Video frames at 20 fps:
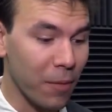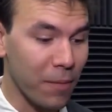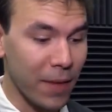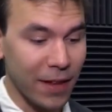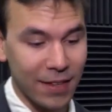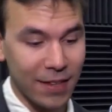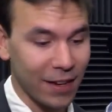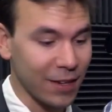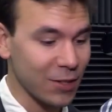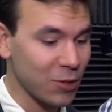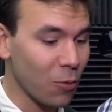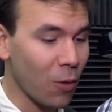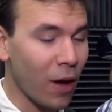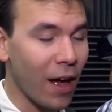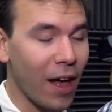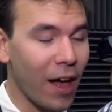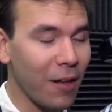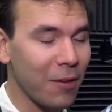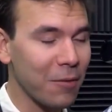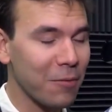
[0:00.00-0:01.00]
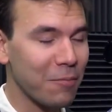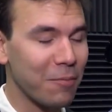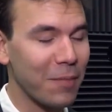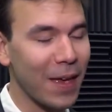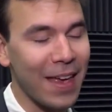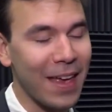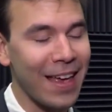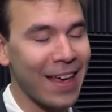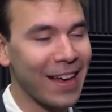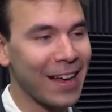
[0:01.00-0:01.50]
It may take us a while. It
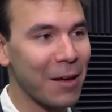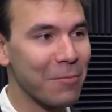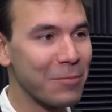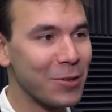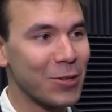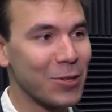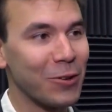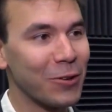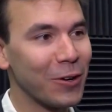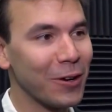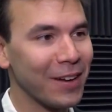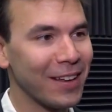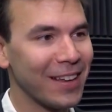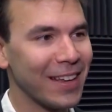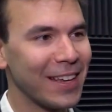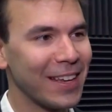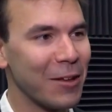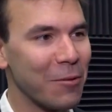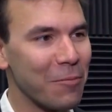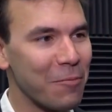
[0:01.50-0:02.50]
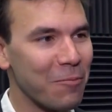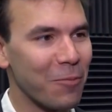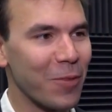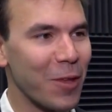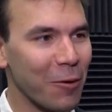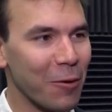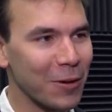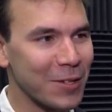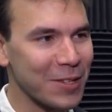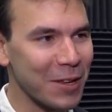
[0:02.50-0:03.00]
may come sooner.
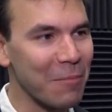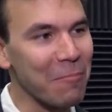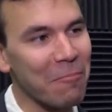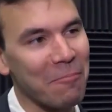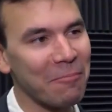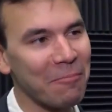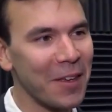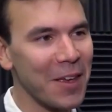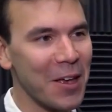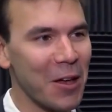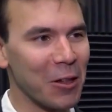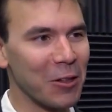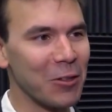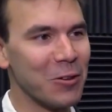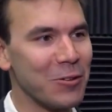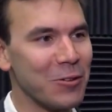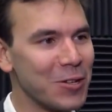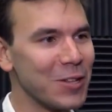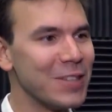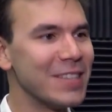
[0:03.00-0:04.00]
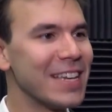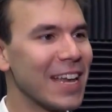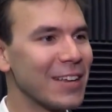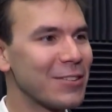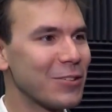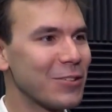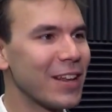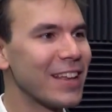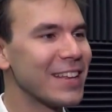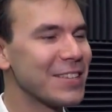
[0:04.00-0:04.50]
there were some allusions
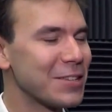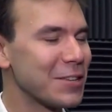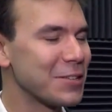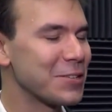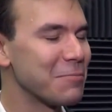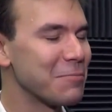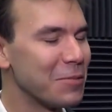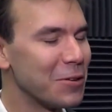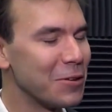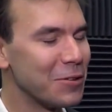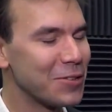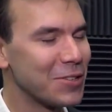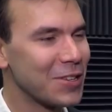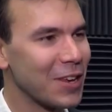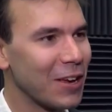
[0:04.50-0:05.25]
yesterday to some news.